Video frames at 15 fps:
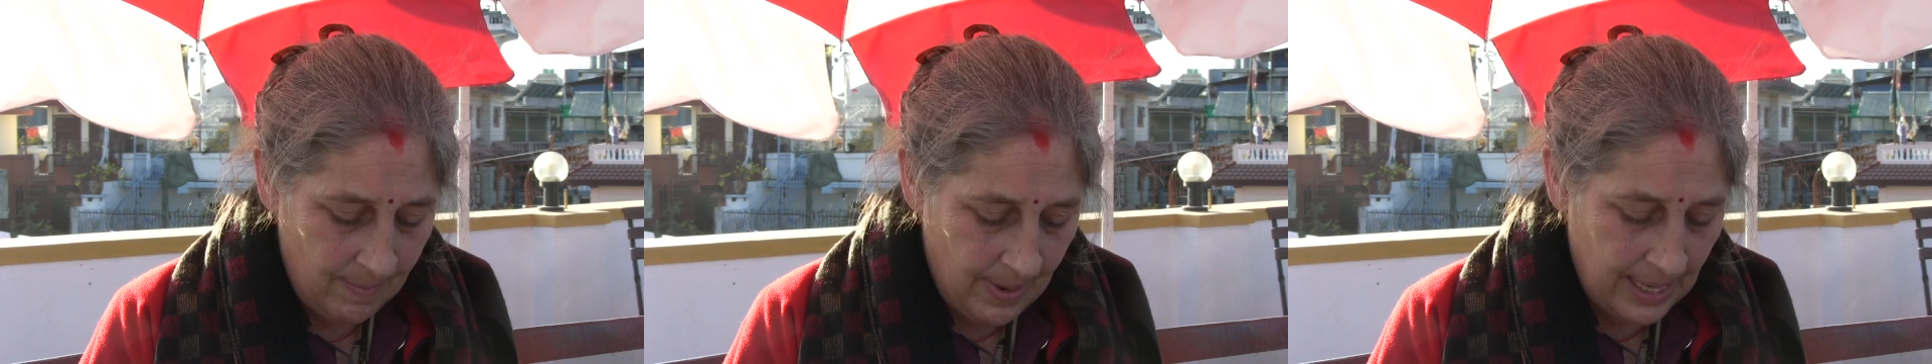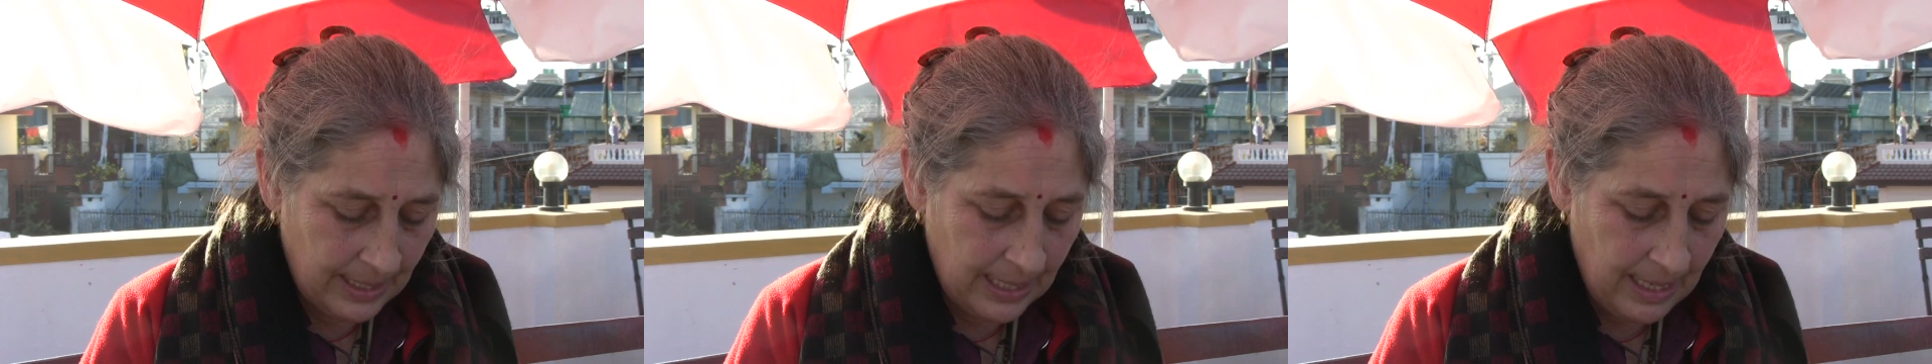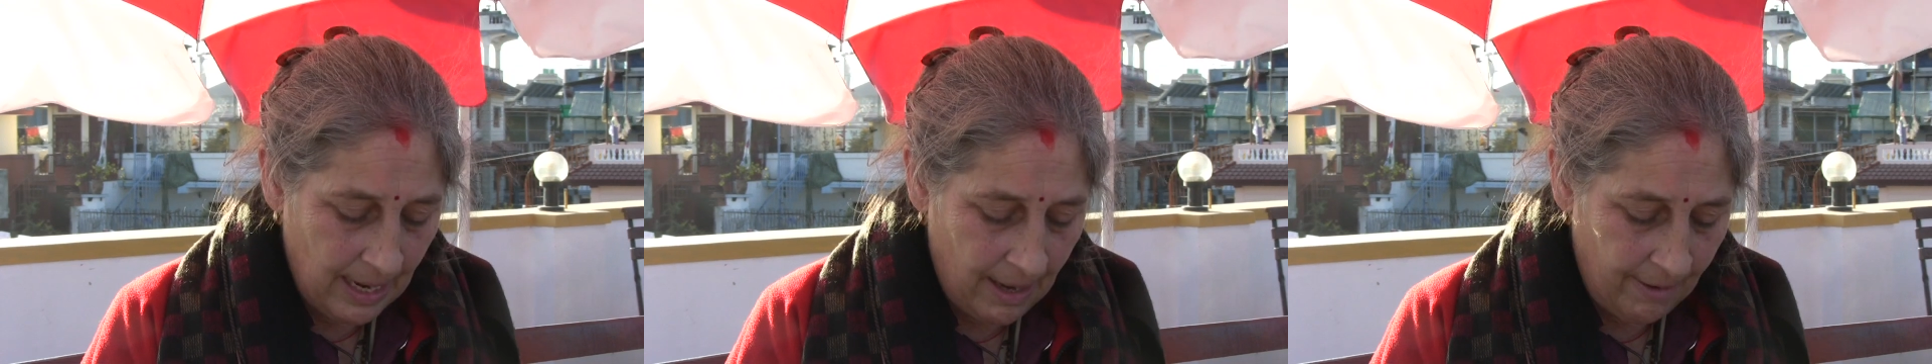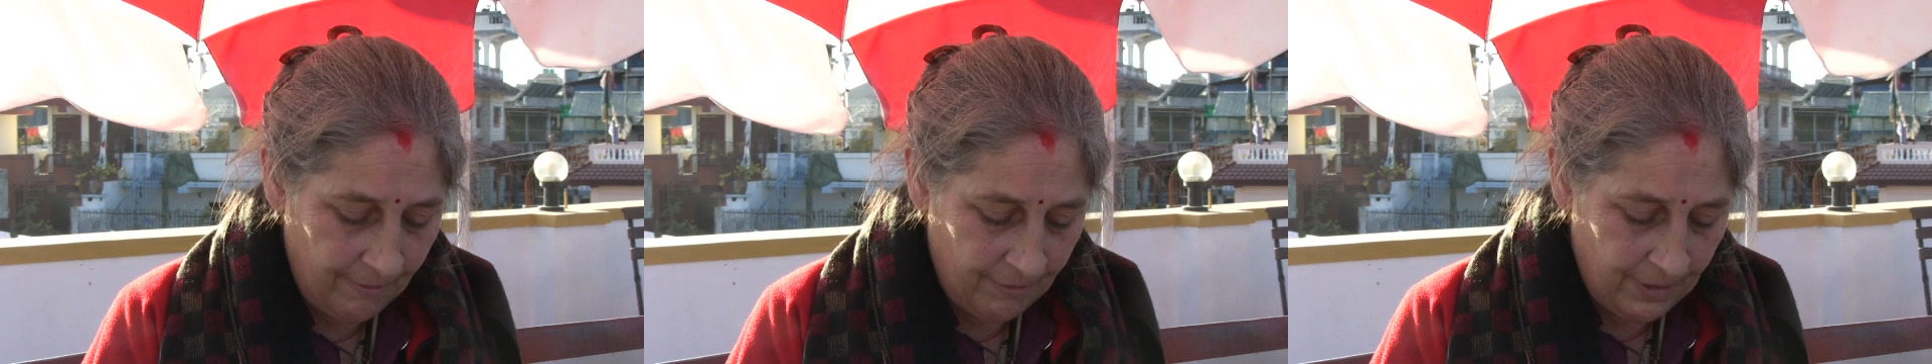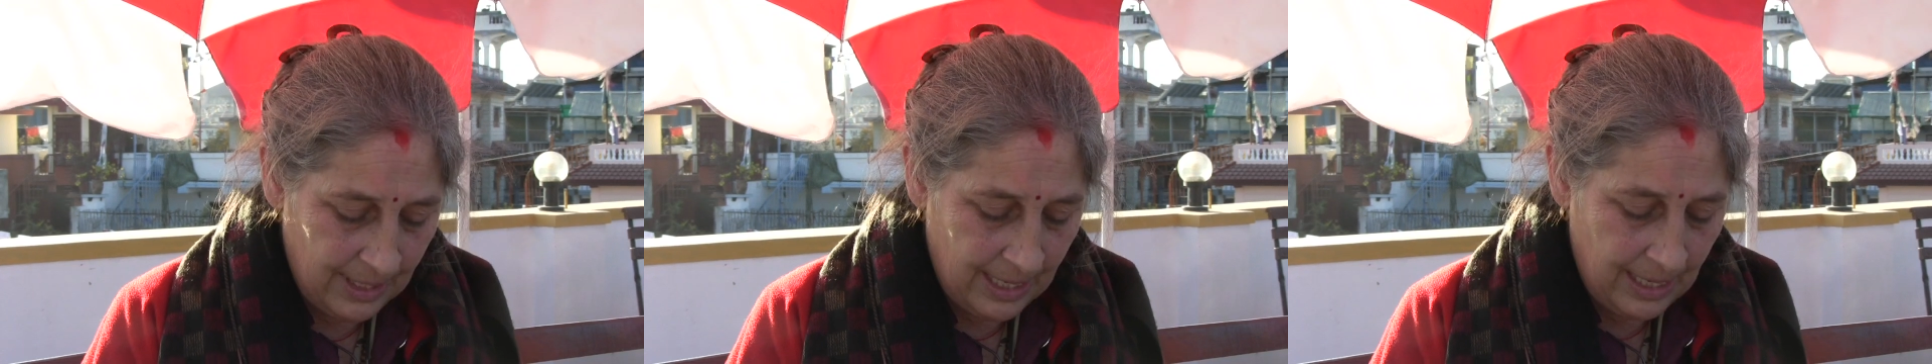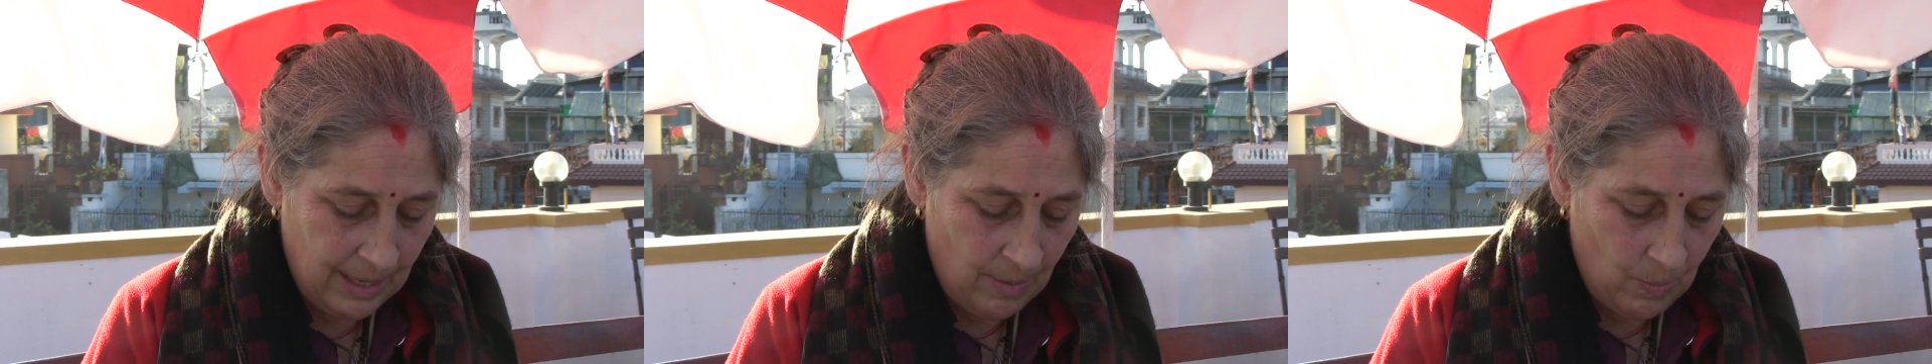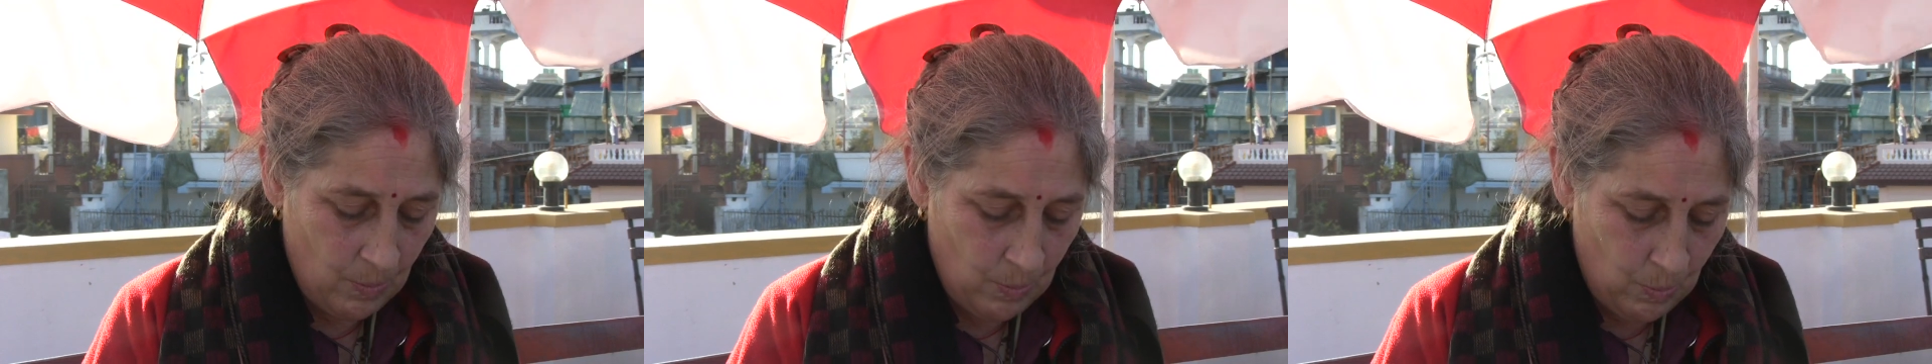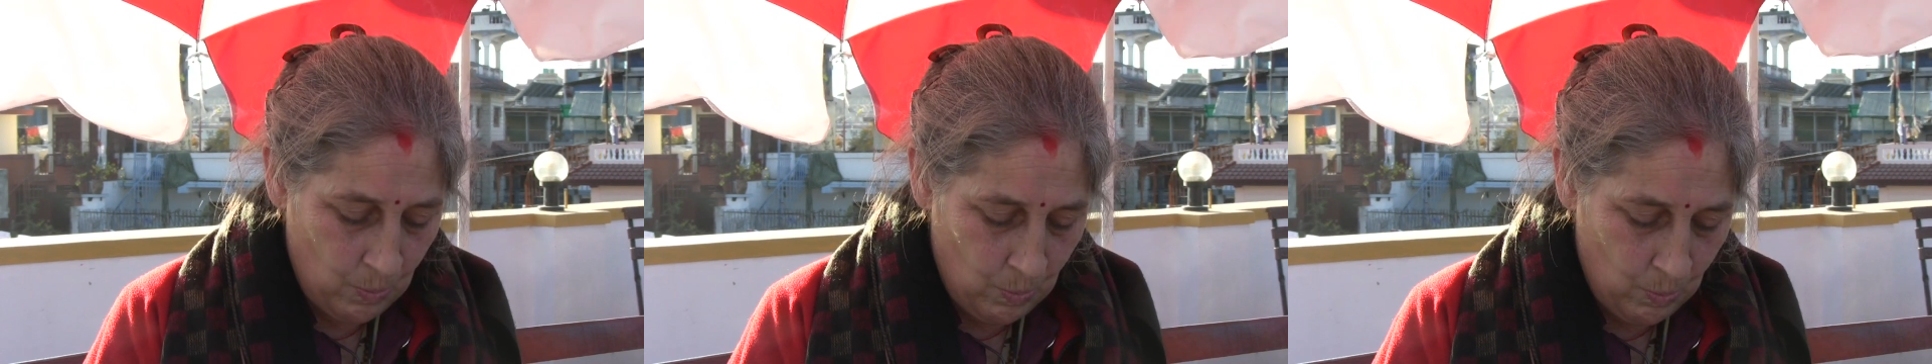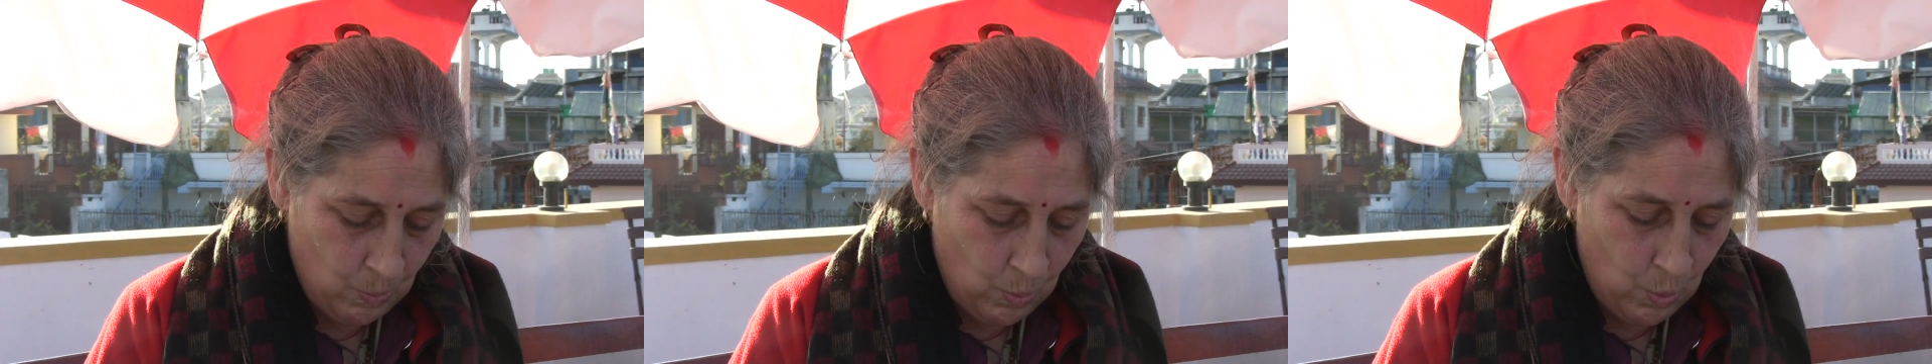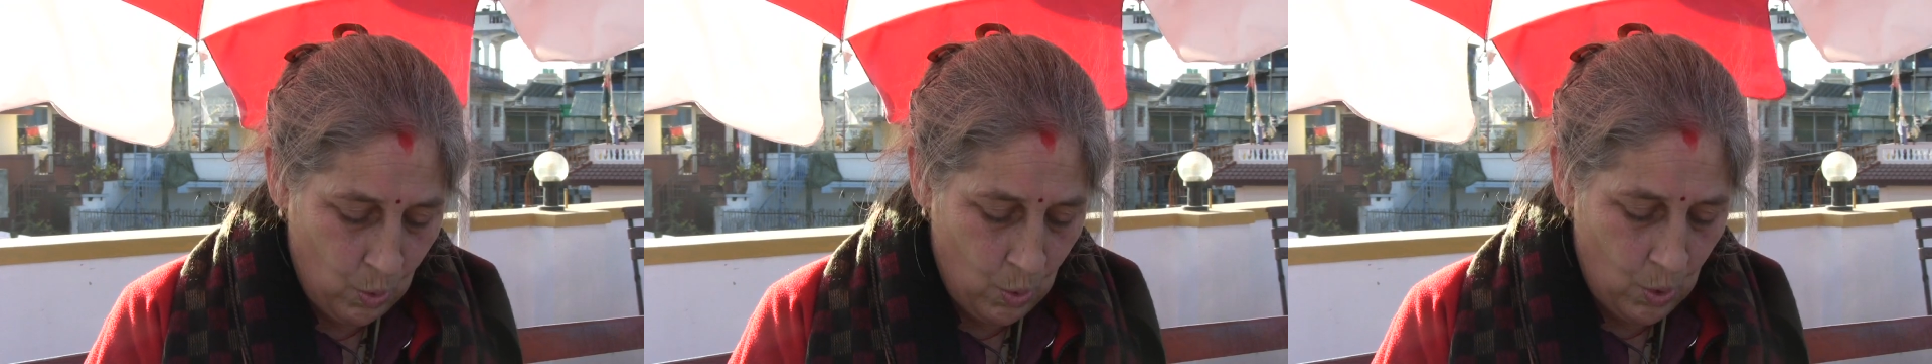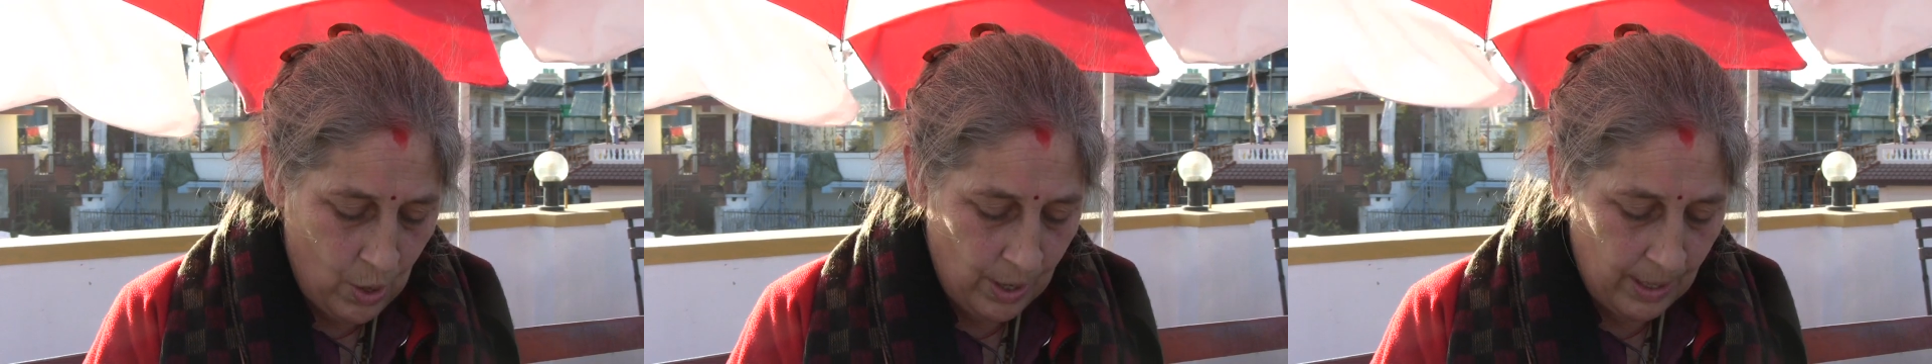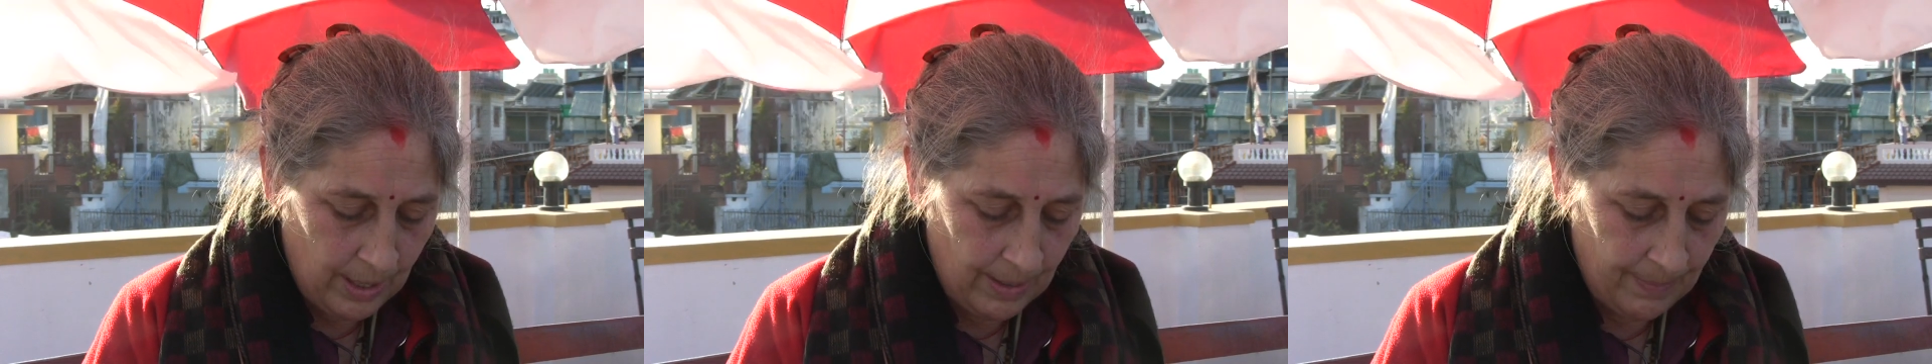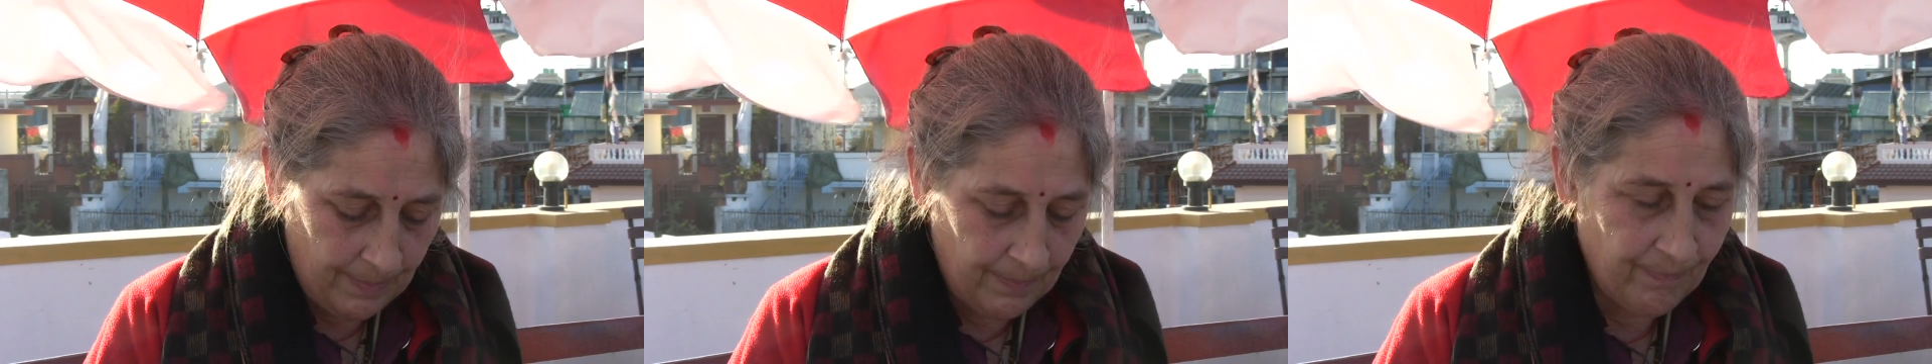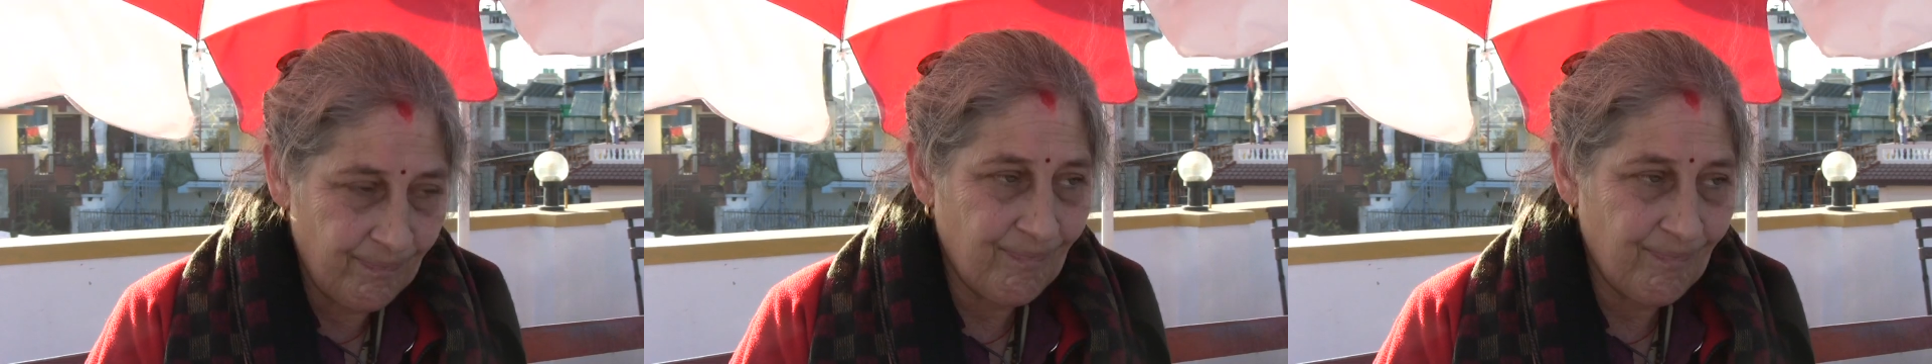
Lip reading: many of the more